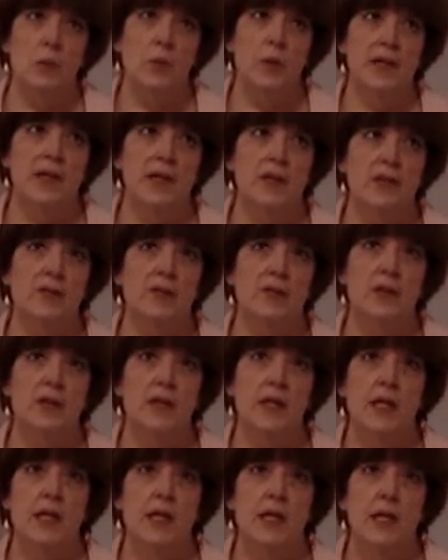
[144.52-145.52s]
With
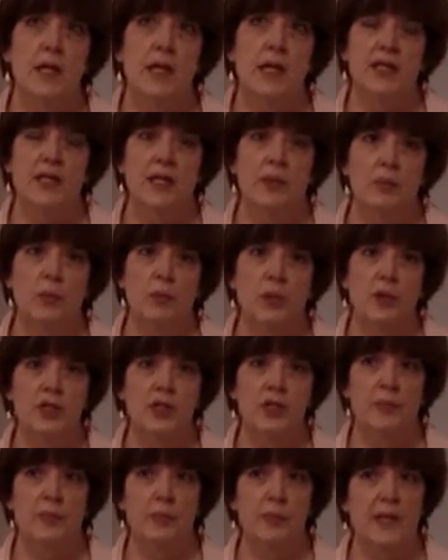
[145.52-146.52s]
the
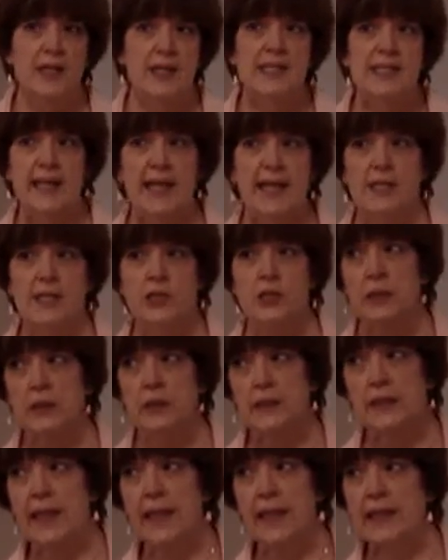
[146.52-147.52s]
abortion breast cancer
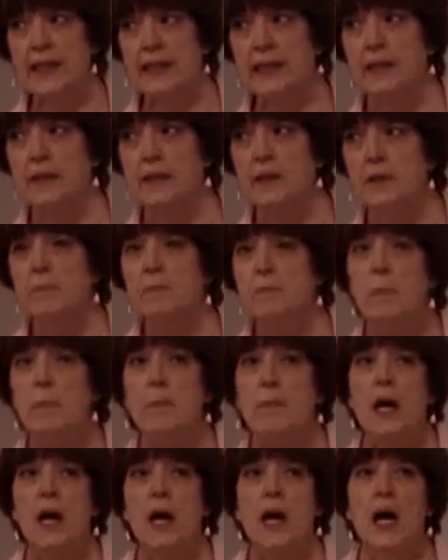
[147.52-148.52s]
link,
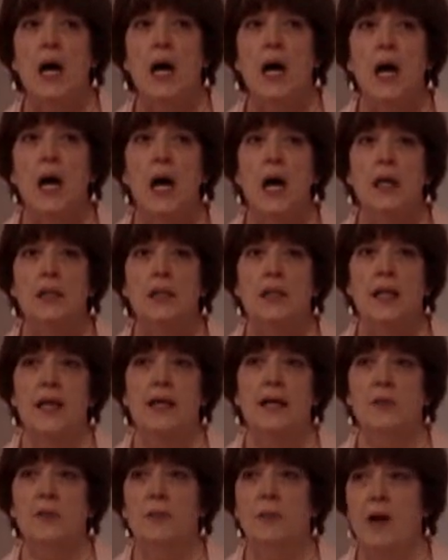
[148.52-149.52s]
a
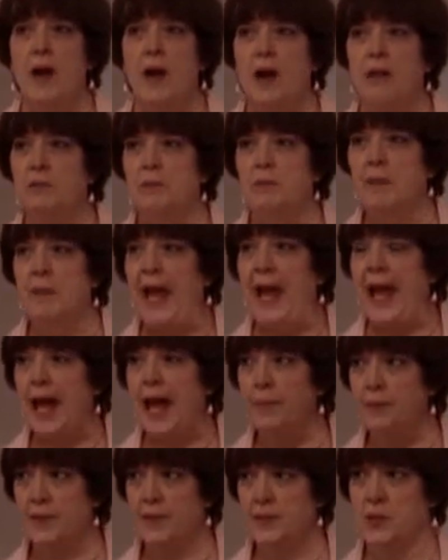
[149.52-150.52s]
lot of the problem
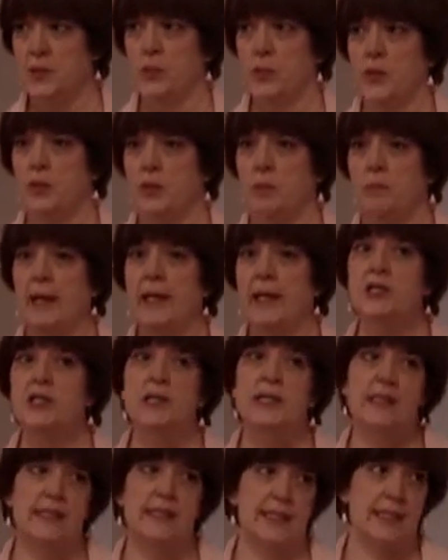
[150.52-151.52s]
happens when you
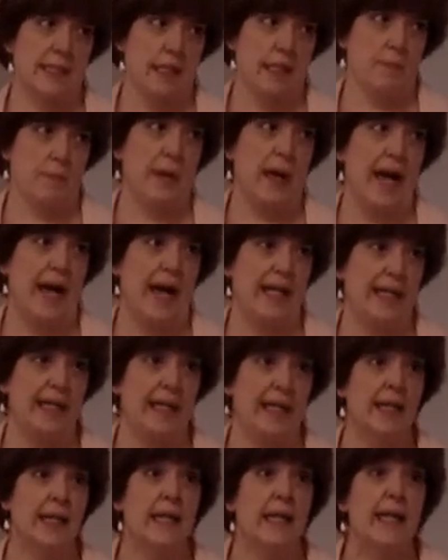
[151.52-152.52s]
mention it to
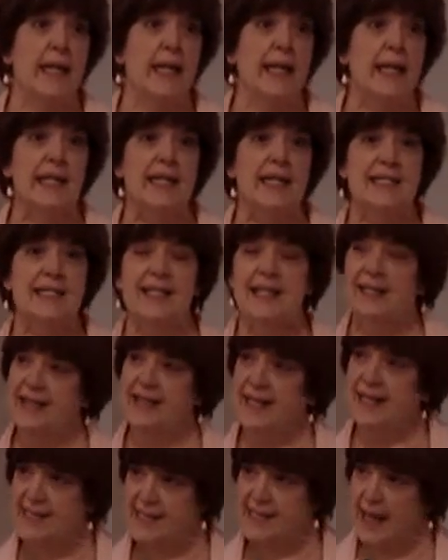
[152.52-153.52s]
somebody is
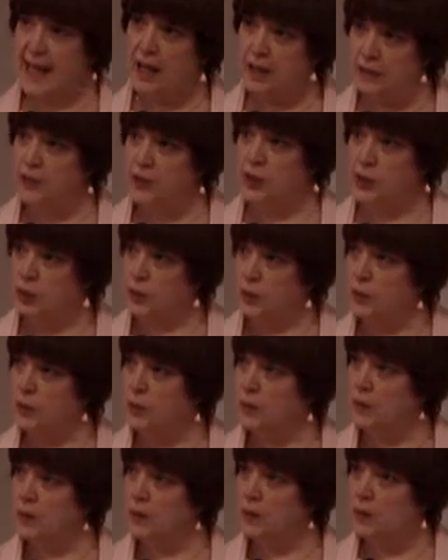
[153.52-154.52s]
that they tell
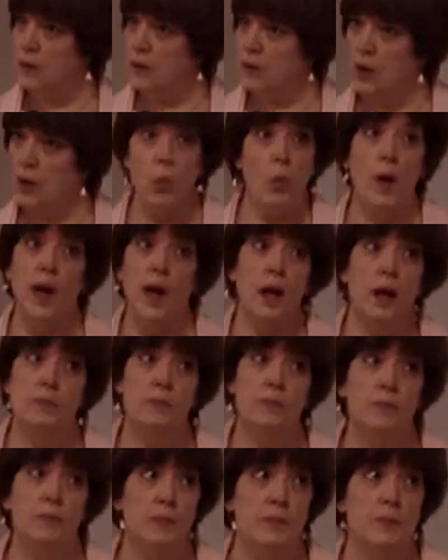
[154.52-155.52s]
you,
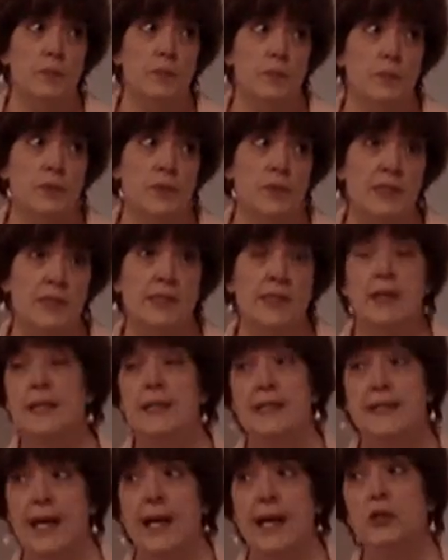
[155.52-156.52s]
well, the
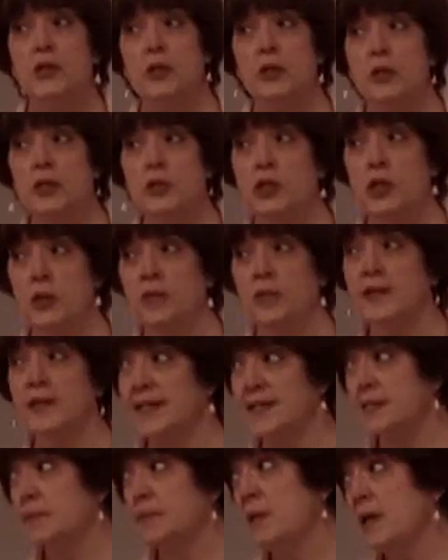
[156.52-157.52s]
studies actually show that
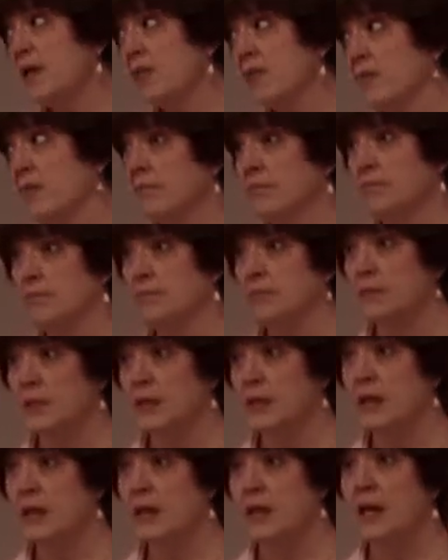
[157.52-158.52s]
that's a myth.
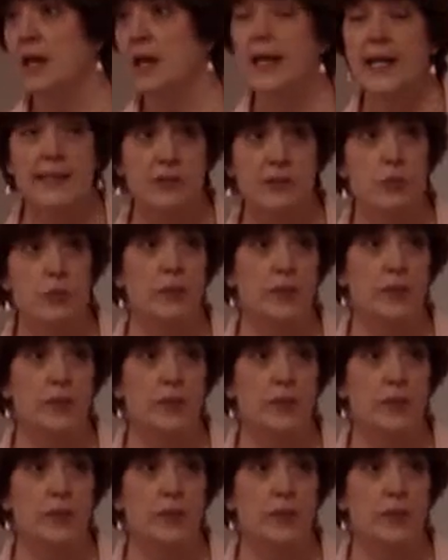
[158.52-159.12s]
It's